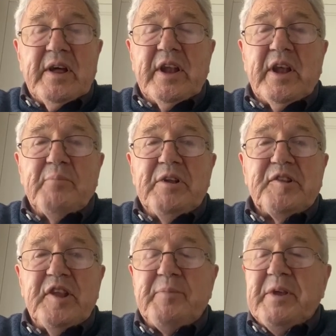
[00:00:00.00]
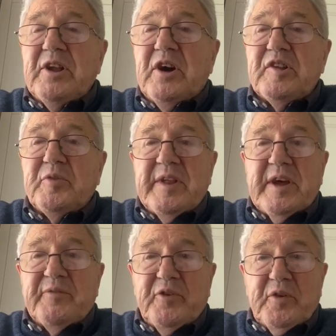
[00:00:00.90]
And I've been sleeping nights
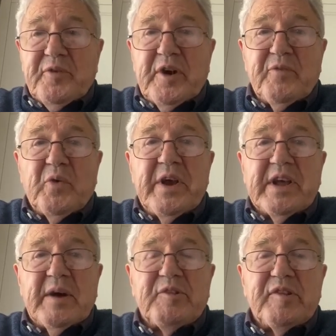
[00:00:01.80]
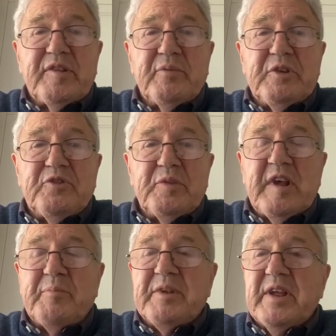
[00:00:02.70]
without 4 or 5 wake-ups, which was
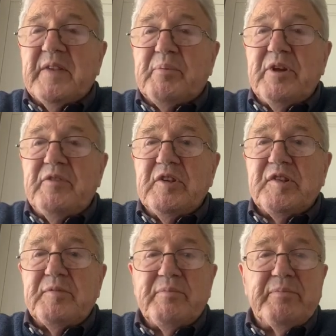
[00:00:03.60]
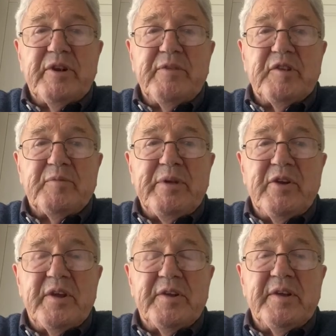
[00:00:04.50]
happening in the previous
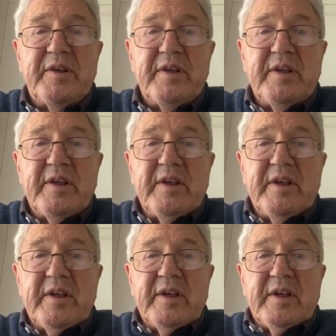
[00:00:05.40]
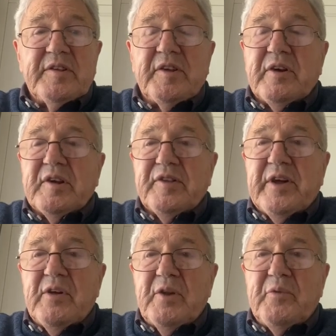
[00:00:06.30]
period. So I can
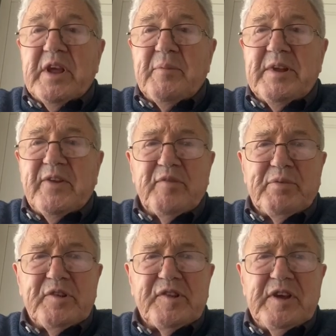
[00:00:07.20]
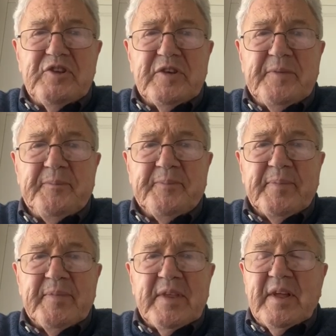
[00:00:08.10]
thoroughly recommend this procedure.
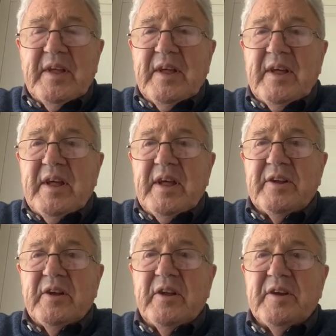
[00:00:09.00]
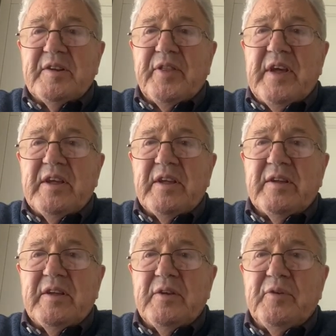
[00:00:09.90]
And I'd like to thank
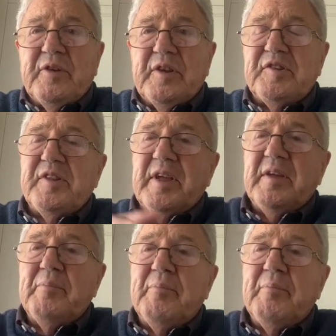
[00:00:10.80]
you for listening.